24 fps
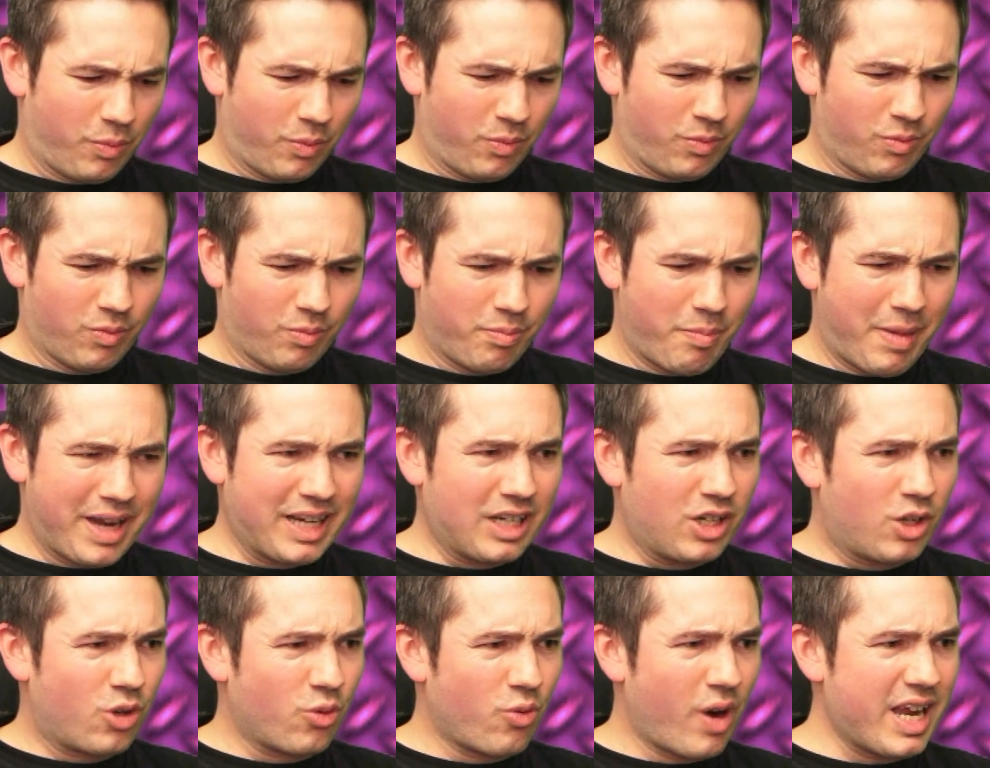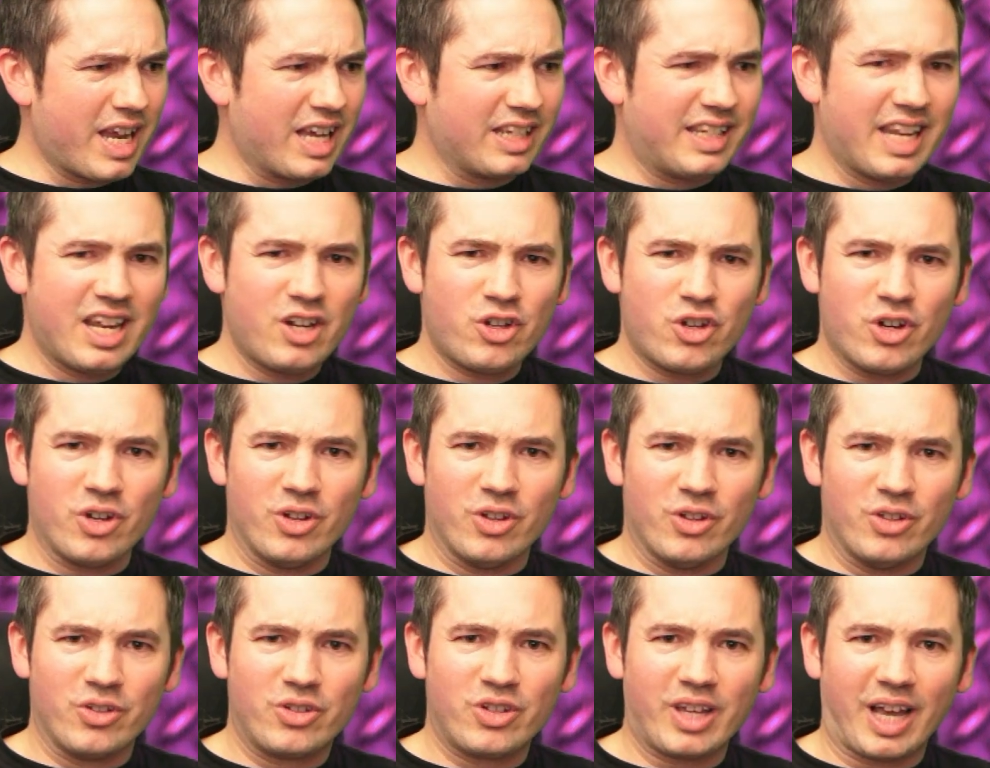have made great
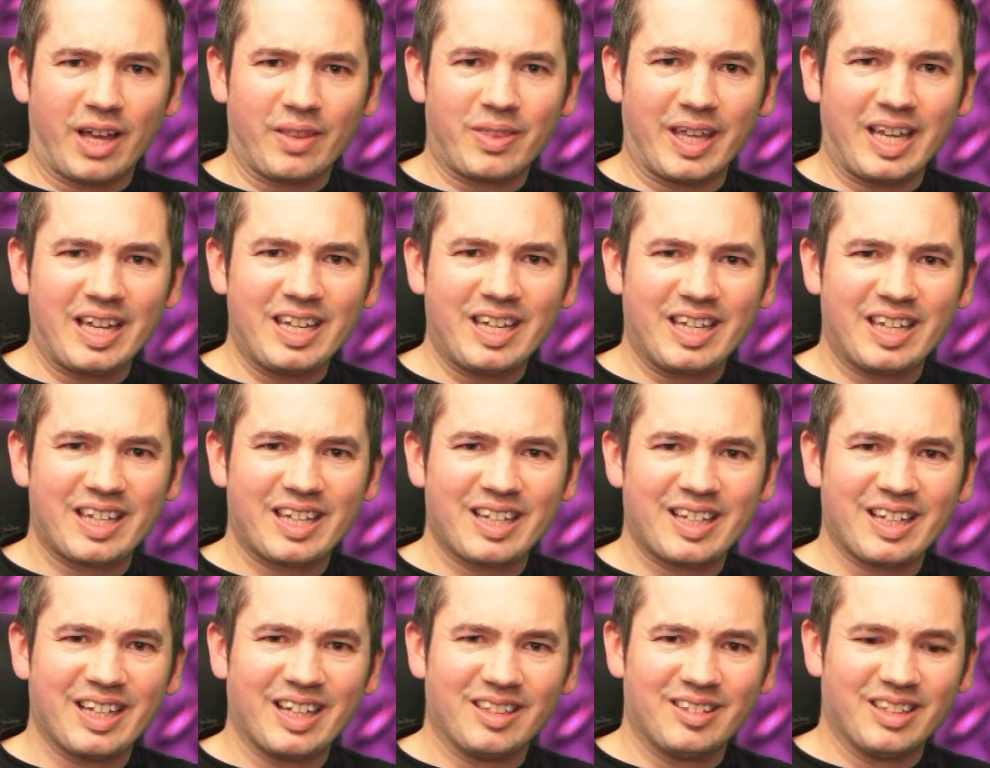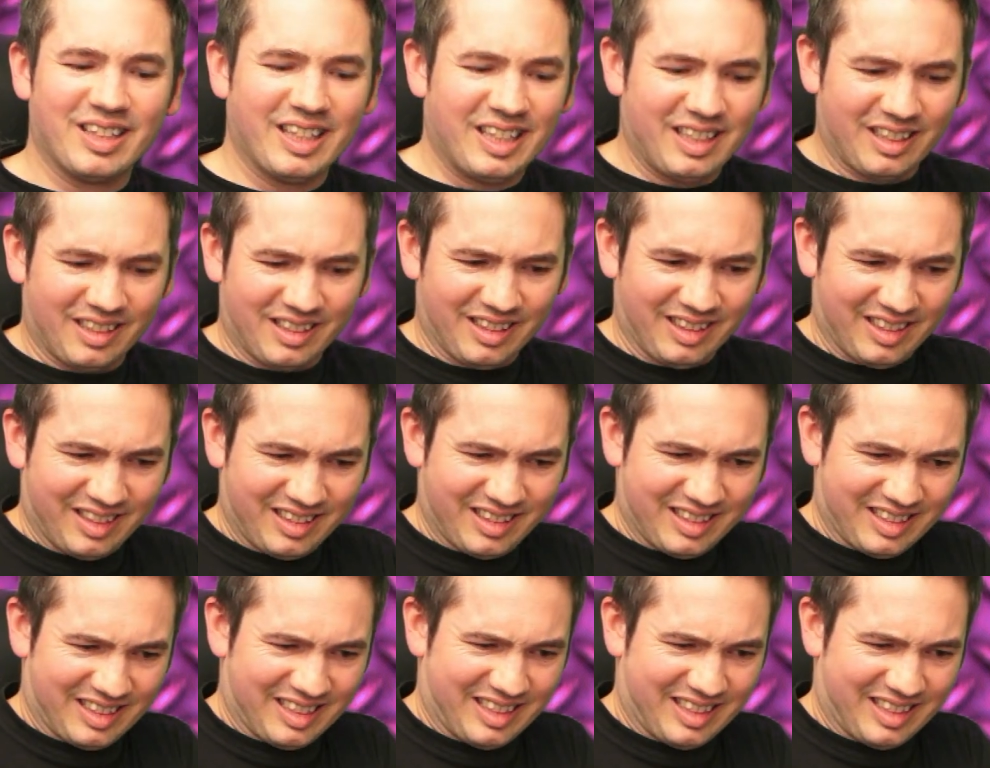additions, I think, a little